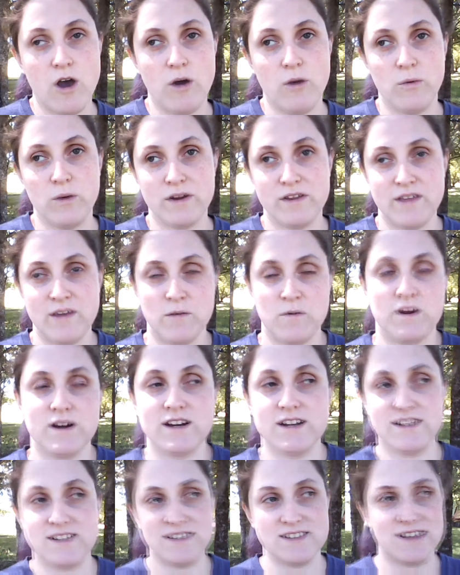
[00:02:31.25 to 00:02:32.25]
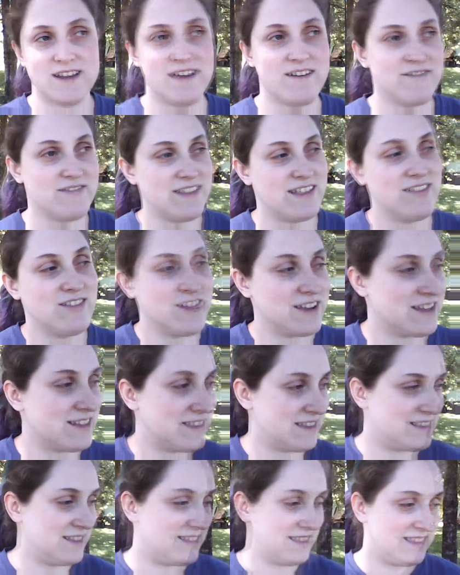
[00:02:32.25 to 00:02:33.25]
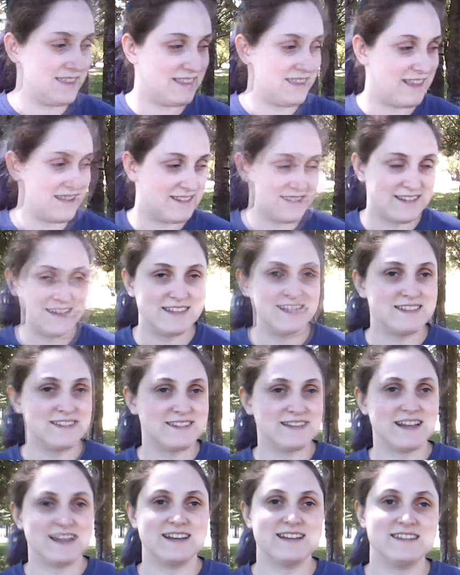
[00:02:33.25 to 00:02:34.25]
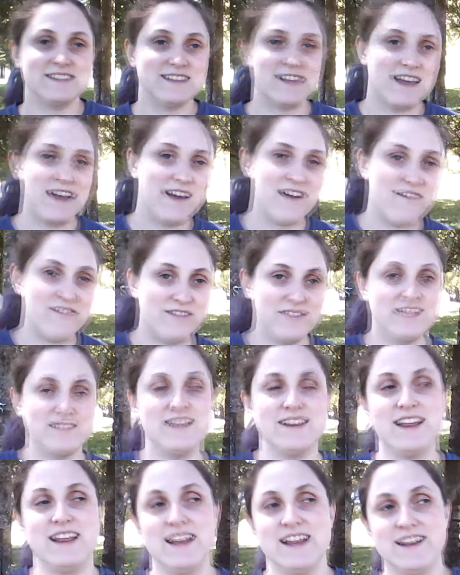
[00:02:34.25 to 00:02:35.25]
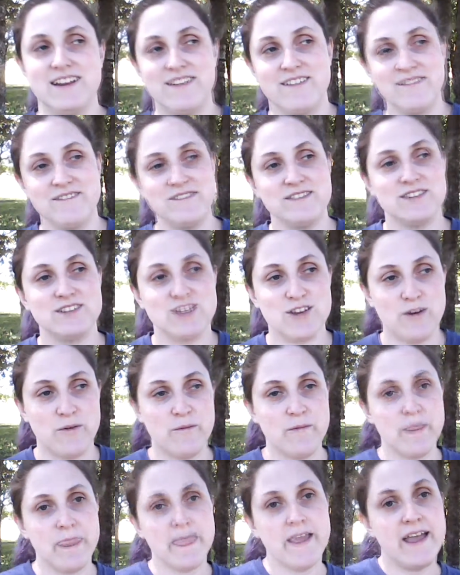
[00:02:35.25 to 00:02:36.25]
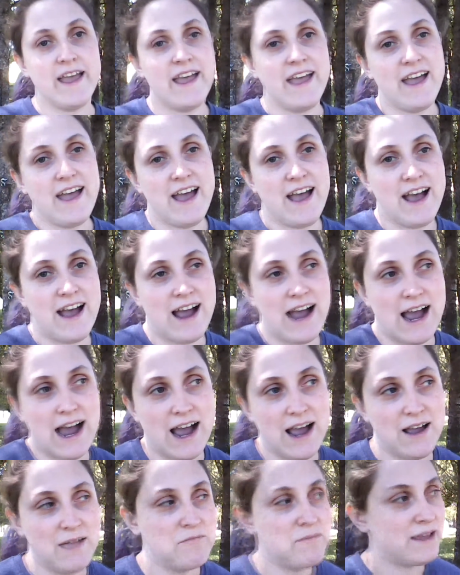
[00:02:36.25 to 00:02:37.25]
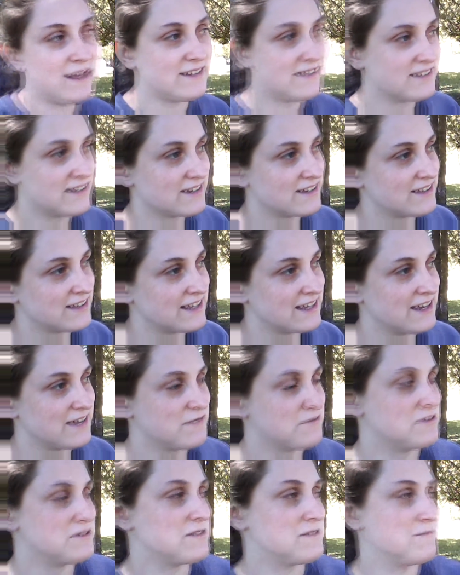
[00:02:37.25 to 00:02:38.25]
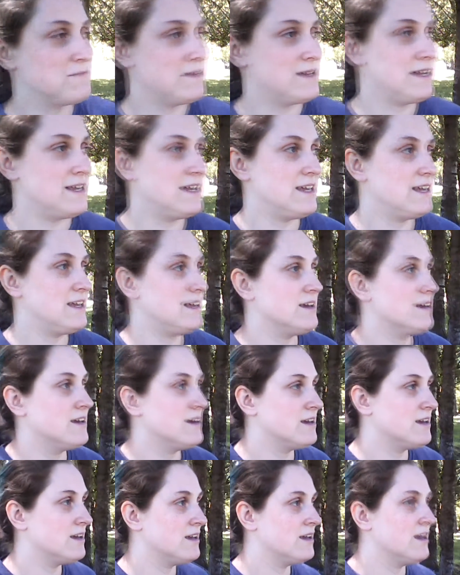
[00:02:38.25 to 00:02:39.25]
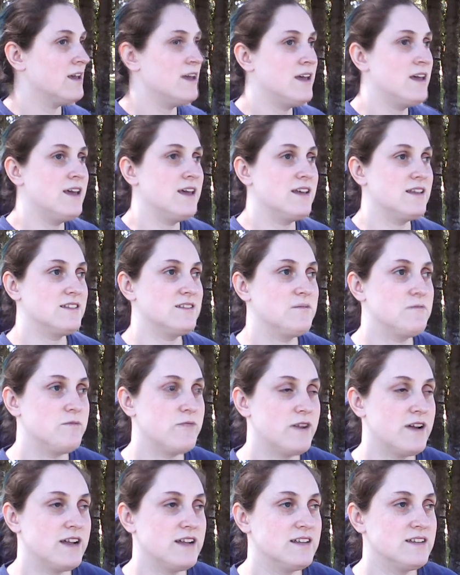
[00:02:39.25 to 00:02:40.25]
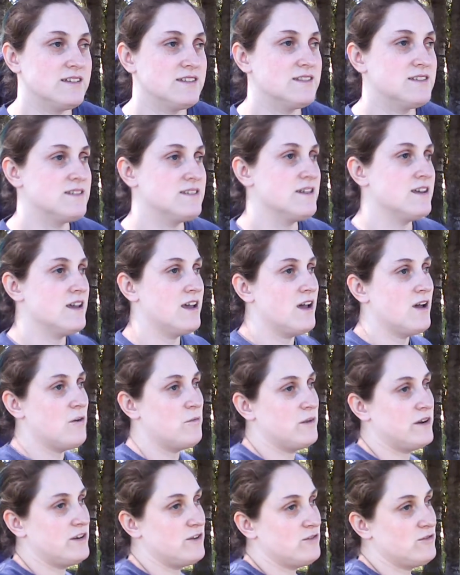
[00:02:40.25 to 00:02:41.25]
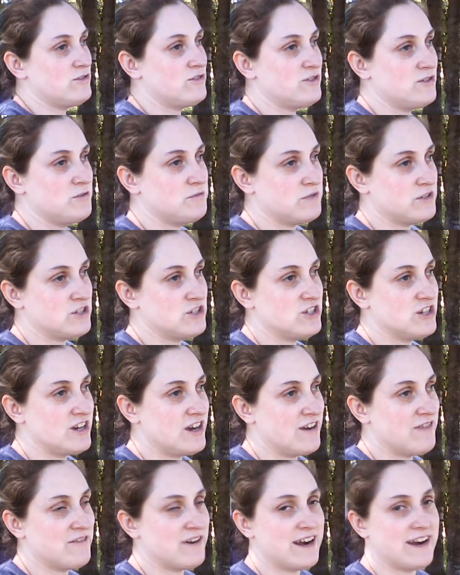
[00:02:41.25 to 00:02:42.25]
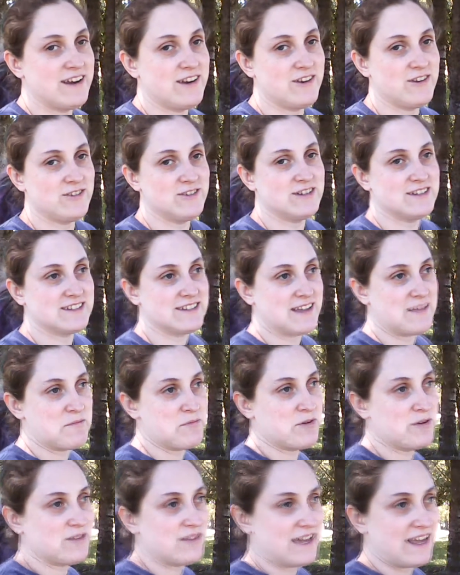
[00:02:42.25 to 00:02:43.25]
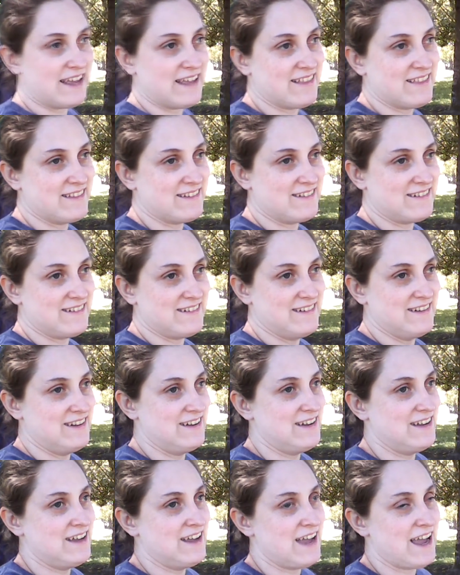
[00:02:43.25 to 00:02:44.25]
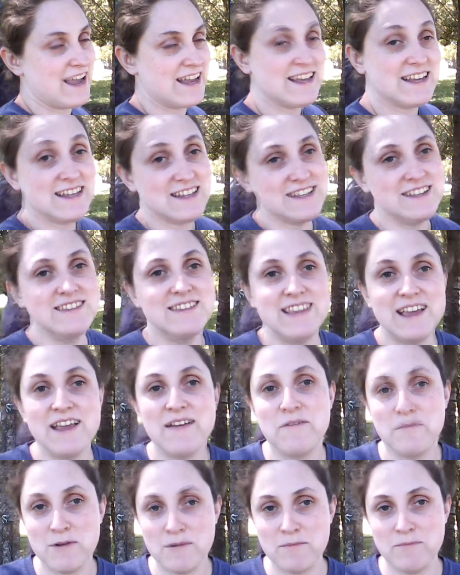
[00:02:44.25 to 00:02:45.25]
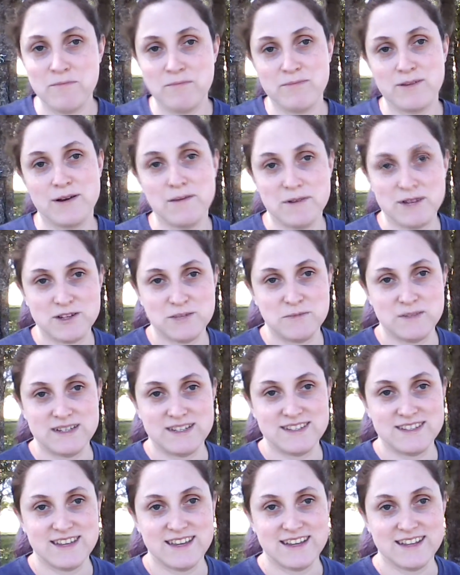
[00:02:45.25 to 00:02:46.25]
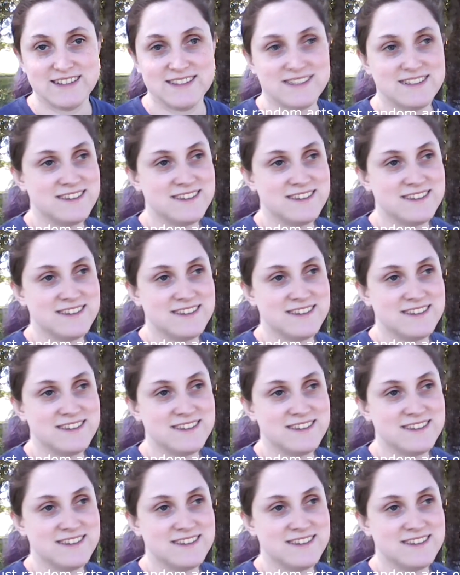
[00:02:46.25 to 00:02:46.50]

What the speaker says: where they work and stuff. They see this kind of stuff, and so basically, it was me and some friends. We do stupid shit, and what I do is I put like little, they would pretty much be skits,